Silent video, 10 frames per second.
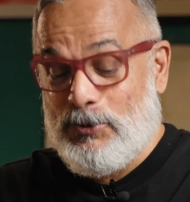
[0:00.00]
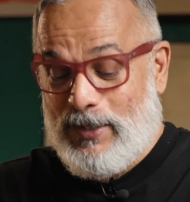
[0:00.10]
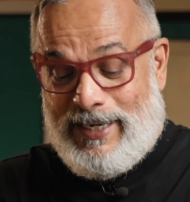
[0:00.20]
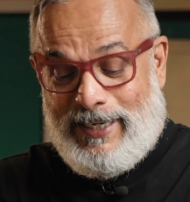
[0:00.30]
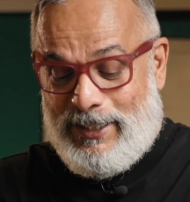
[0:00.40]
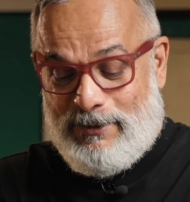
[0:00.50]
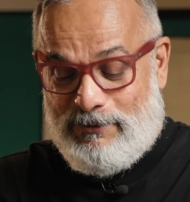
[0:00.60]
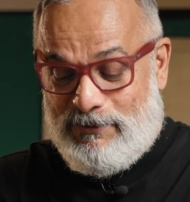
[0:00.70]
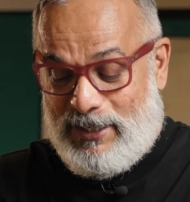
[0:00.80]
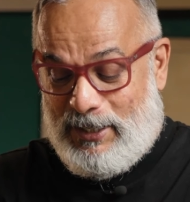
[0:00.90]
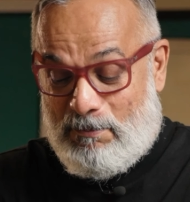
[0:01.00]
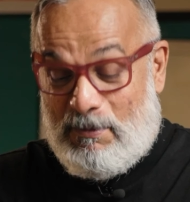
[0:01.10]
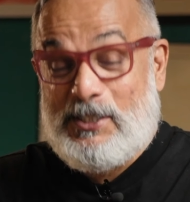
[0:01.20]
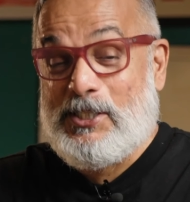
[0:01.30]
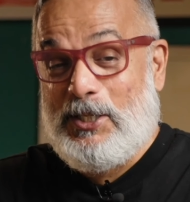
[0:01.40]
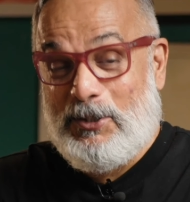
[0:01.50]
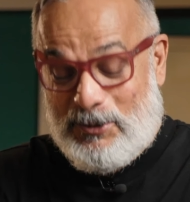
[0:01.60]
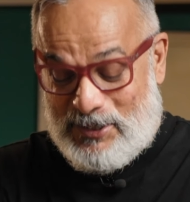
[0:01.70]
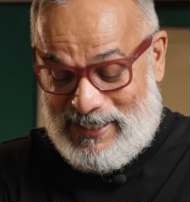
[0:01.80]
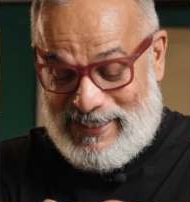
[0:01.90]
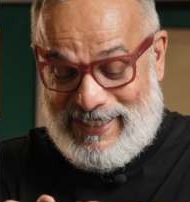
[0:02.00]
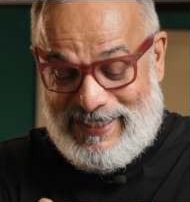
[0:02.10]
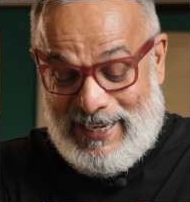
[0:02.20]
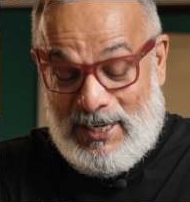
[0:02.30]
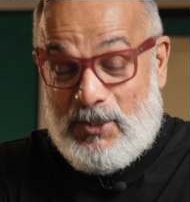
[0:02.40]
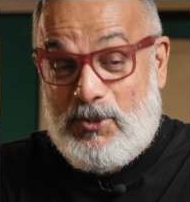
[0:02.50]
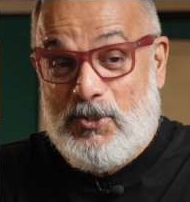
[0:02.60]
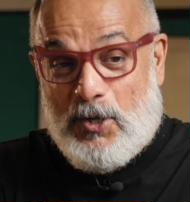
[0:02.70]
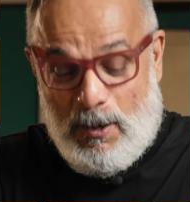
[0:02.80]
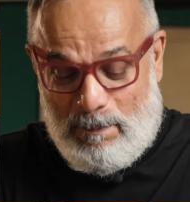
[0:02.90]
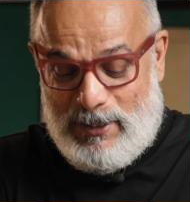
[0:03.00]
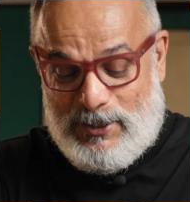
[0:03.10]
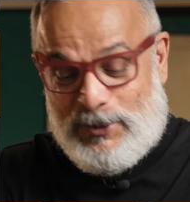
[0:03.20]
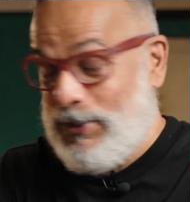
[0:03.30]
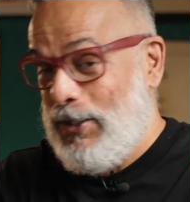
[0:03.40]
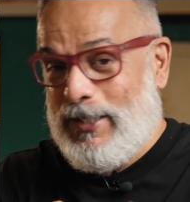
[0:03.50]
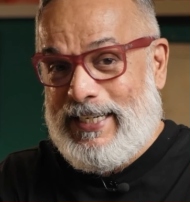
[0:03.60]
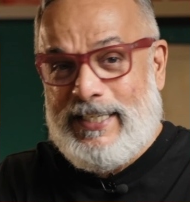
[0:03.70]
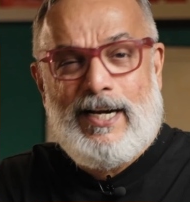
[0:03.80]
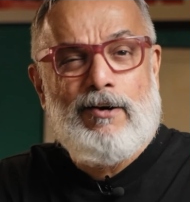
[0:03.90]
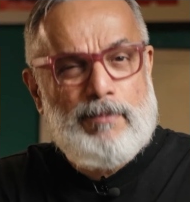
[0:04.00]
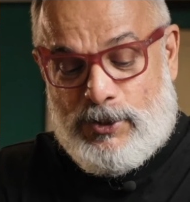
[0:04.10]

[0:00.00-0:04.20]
to kind of misuse it and drop it or knock it around.